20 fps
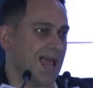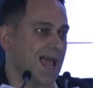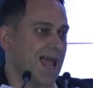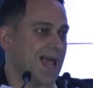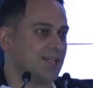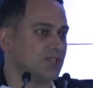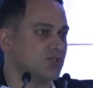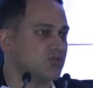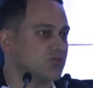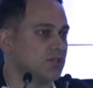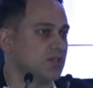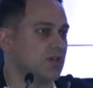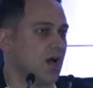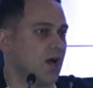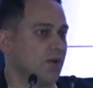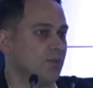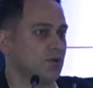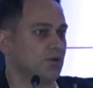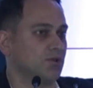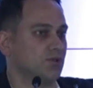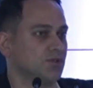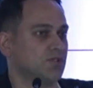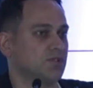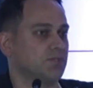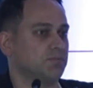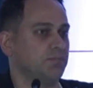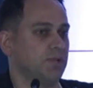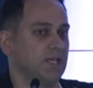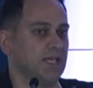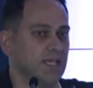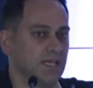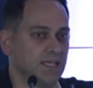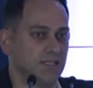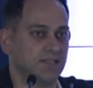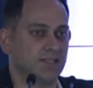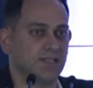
astronomical speeds